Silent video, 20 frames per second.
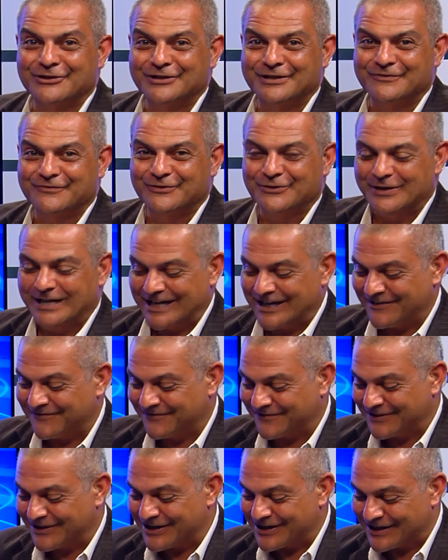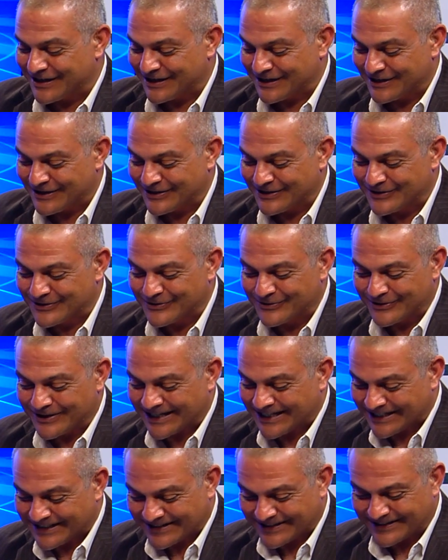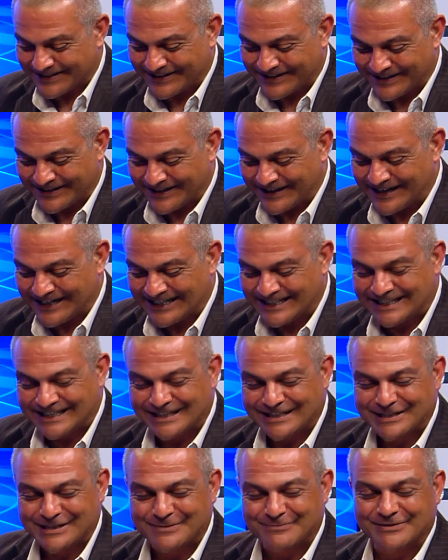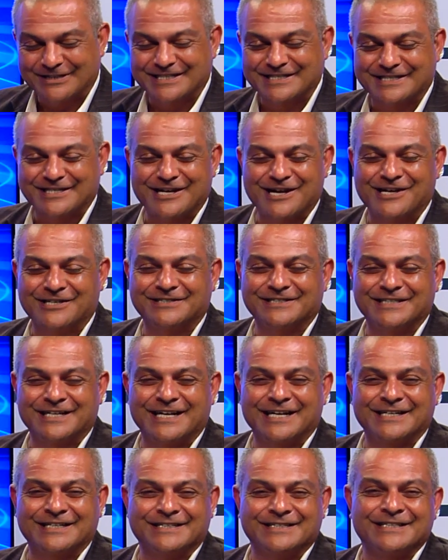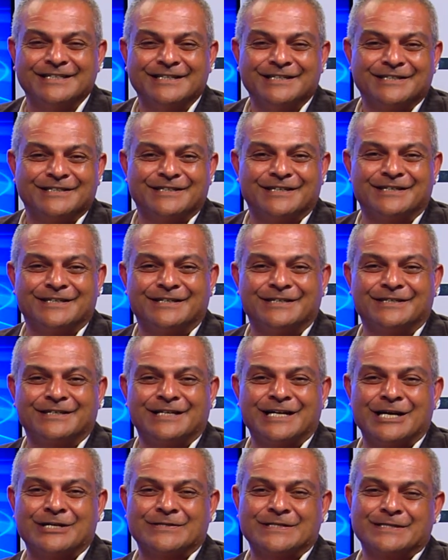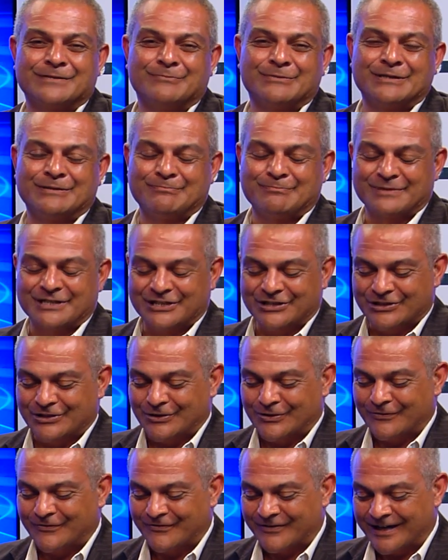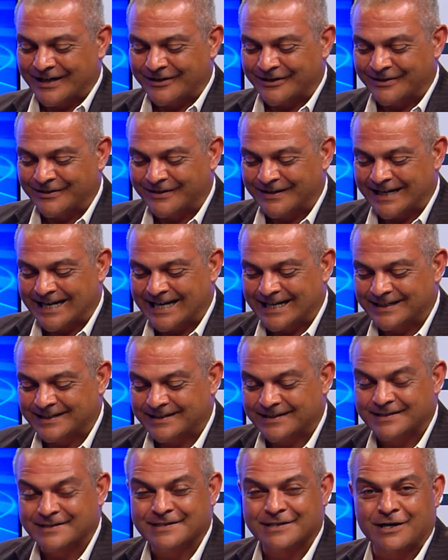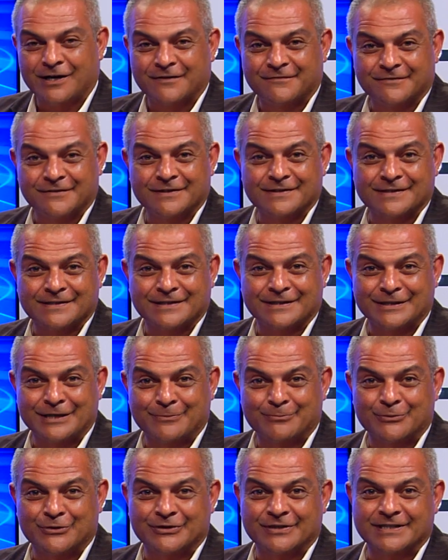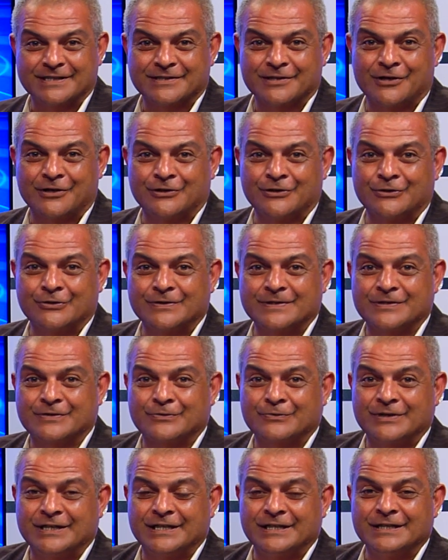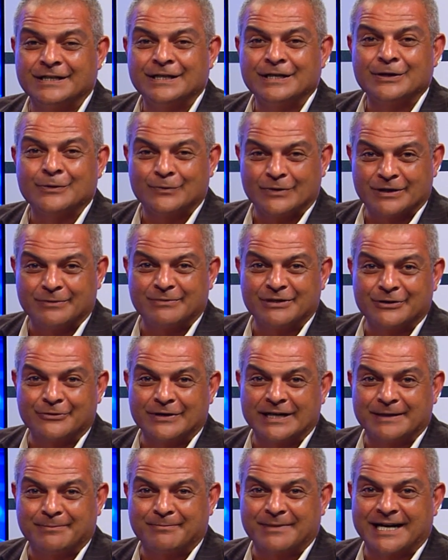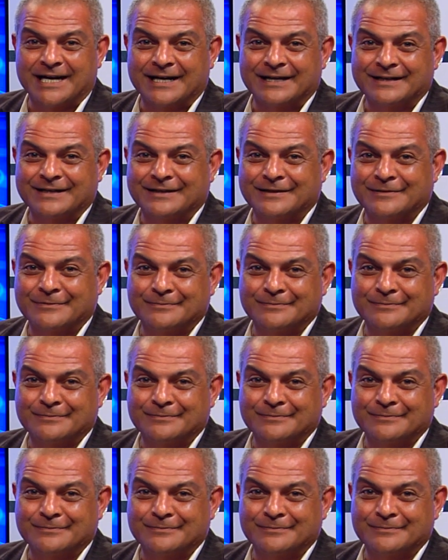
If you have great ideas, please contact Councilman Mitch O'Farrell at his office. The number is on your screen. We'll be right back.